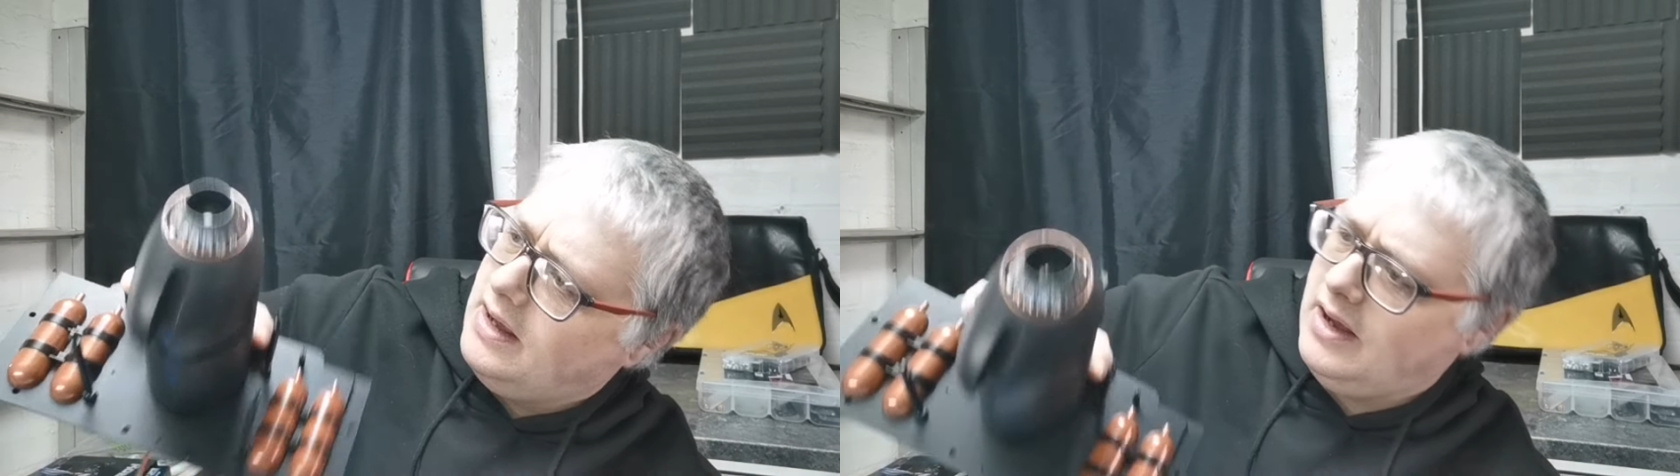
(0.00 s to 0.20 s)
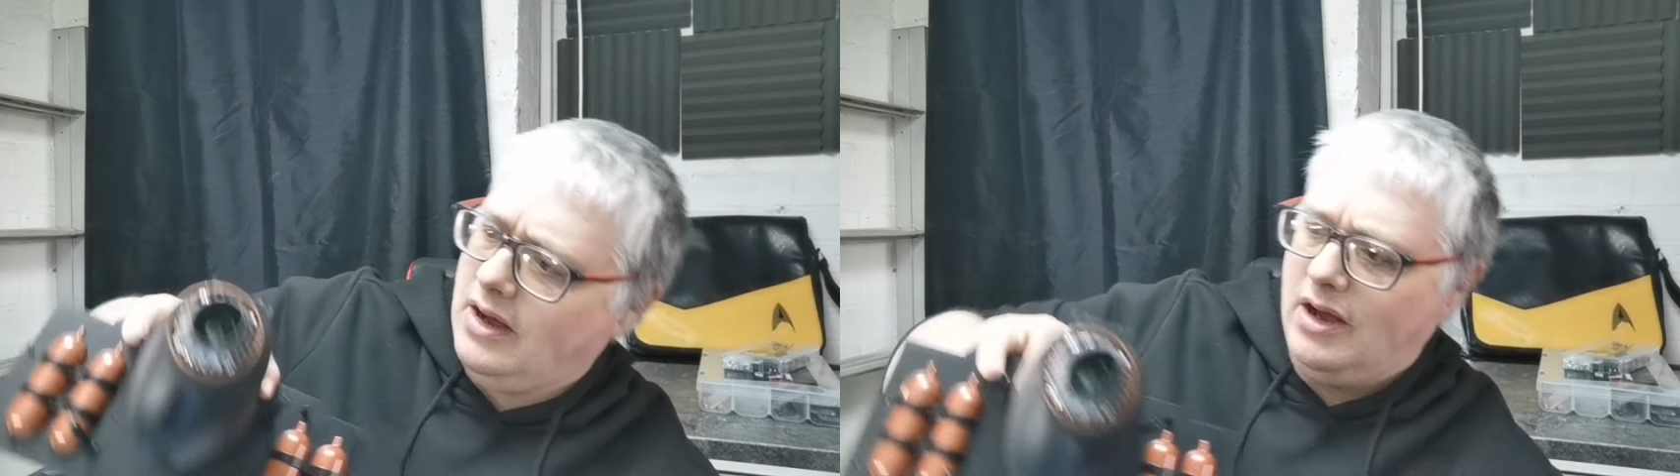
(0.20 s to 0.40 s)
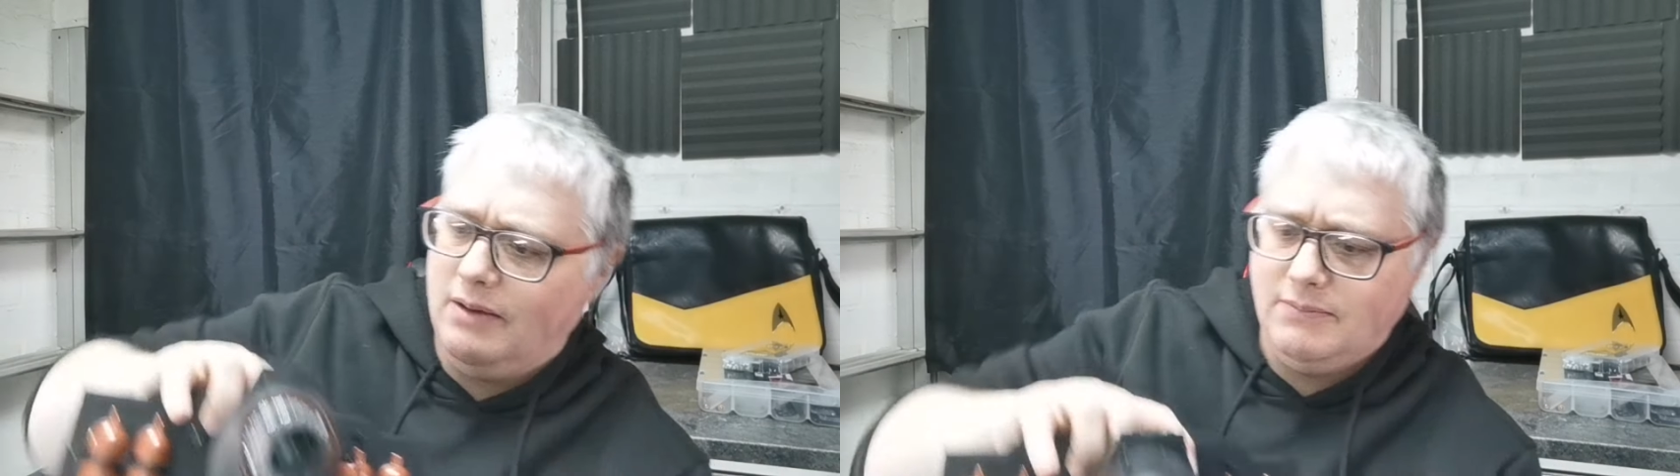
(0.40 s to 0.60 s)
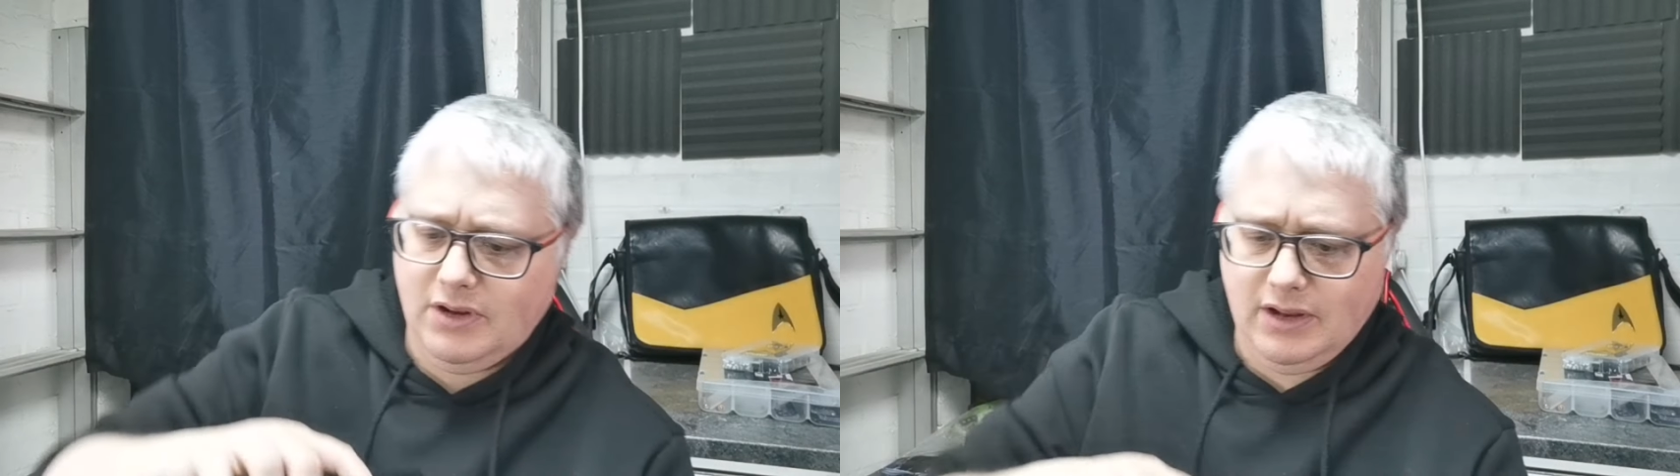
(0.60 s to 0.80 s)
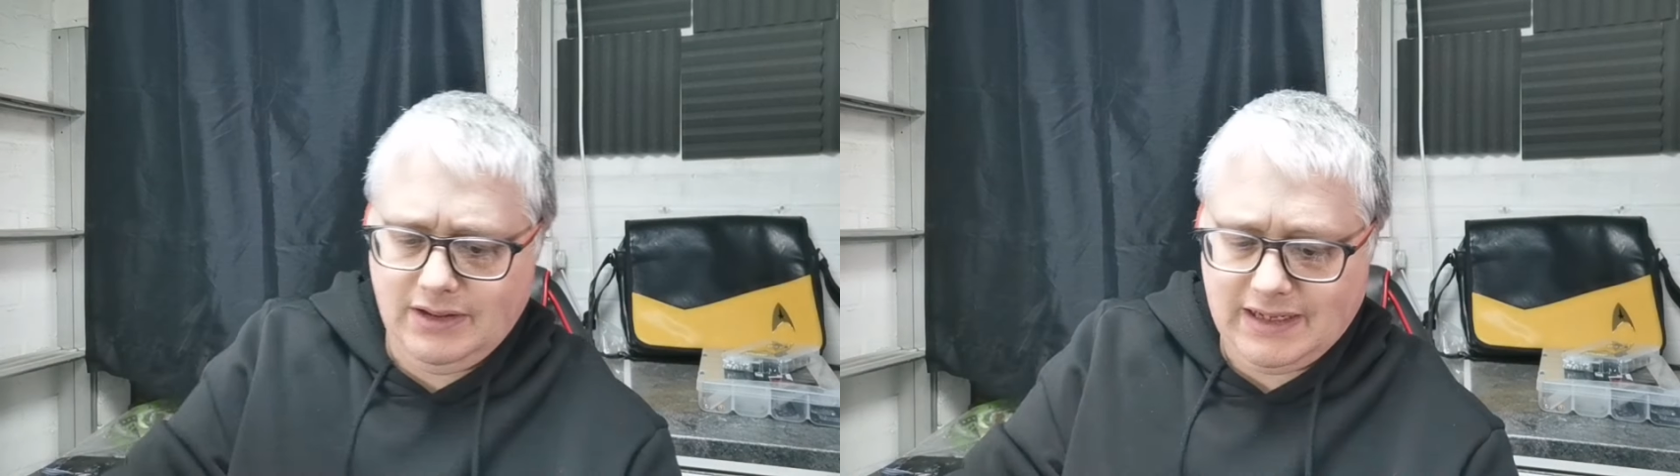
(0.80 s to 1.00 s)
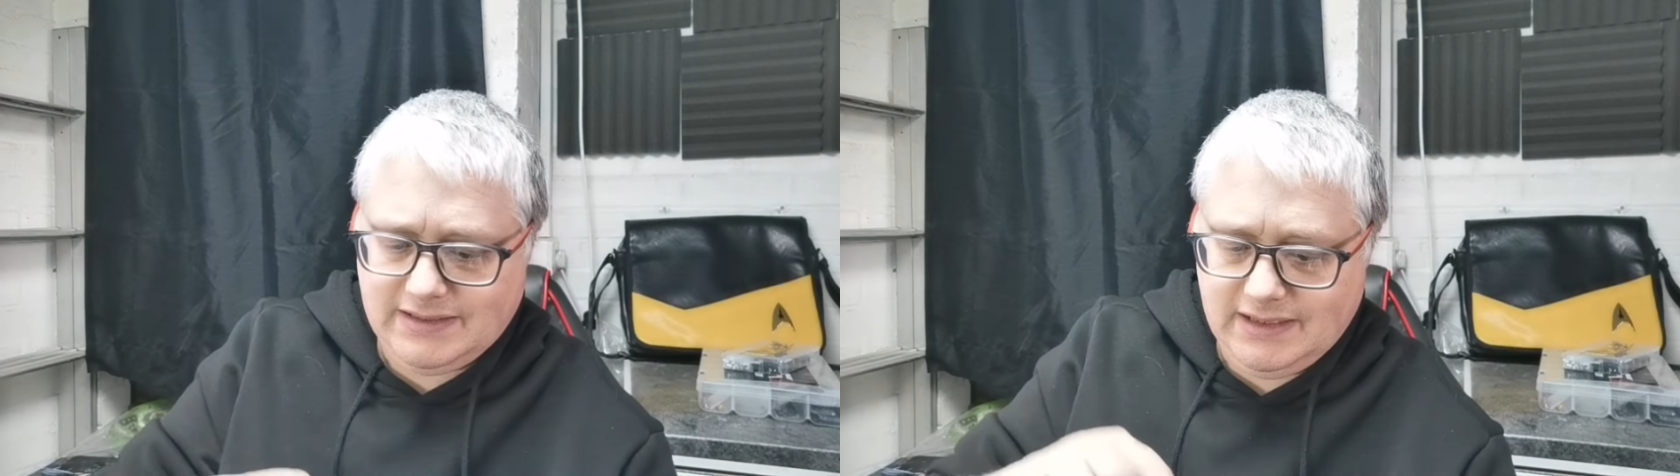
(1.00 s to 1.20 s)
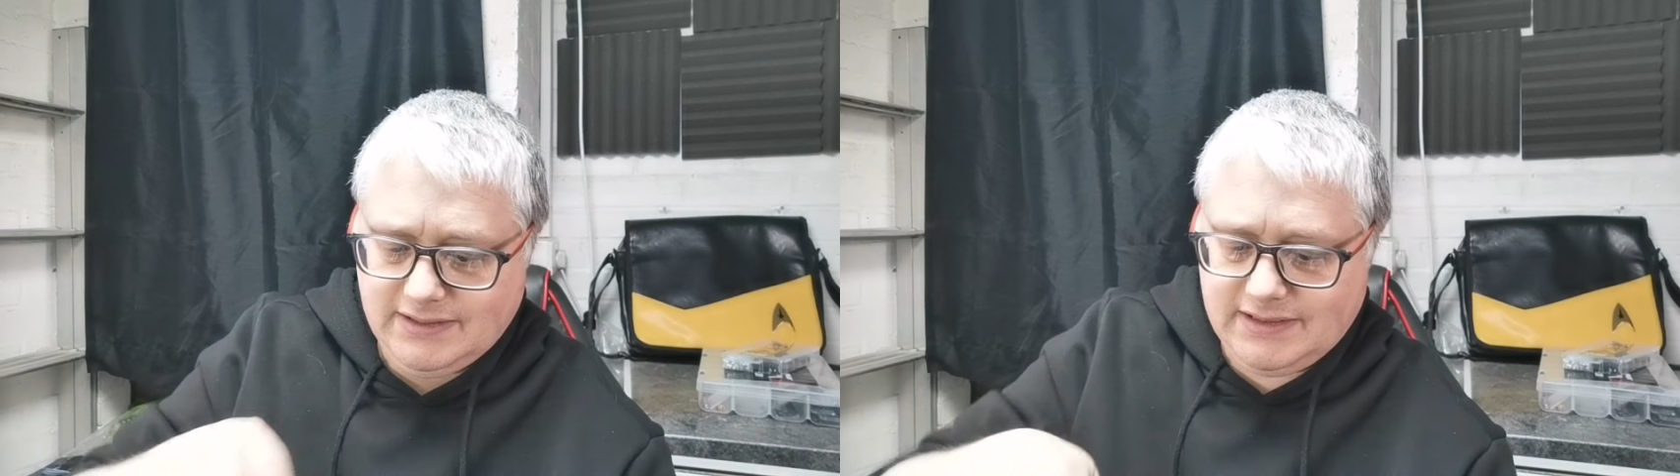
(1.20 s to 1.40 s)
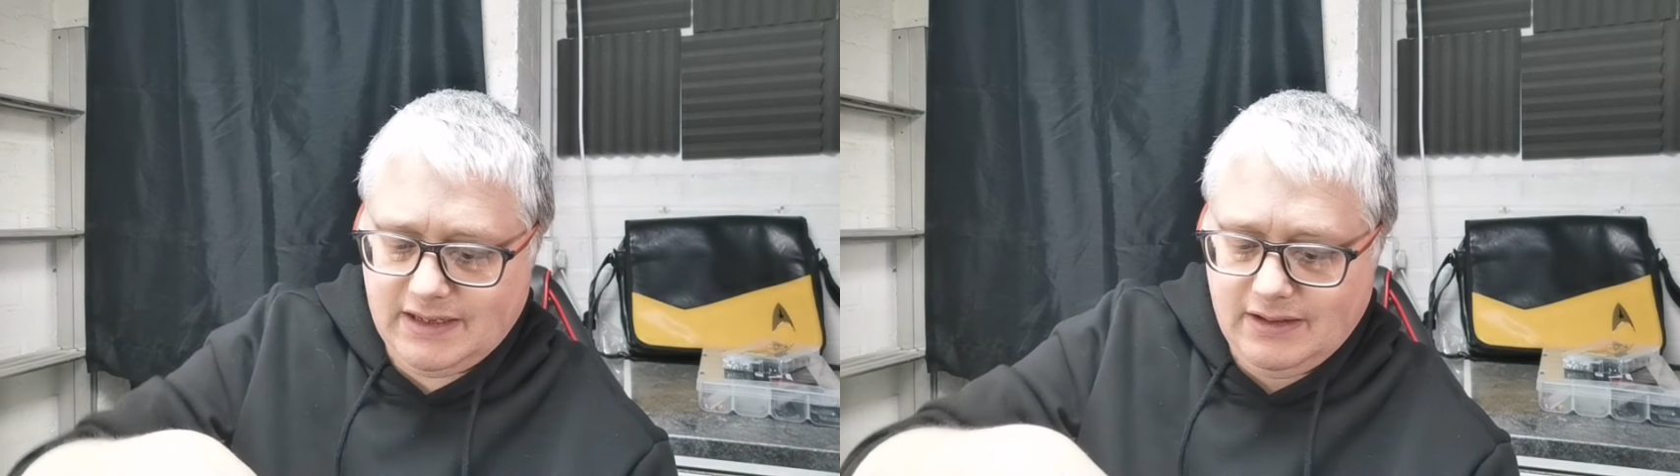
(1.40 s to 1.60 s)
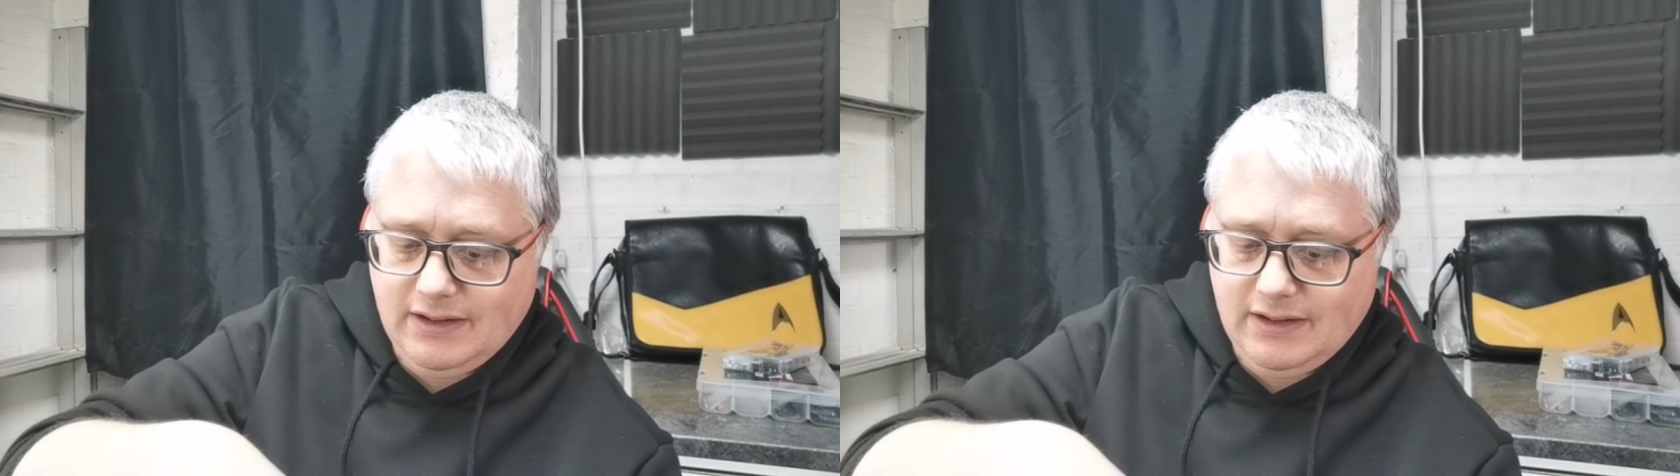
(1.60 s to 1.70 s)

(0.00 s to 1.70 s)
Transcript: Um, unless it's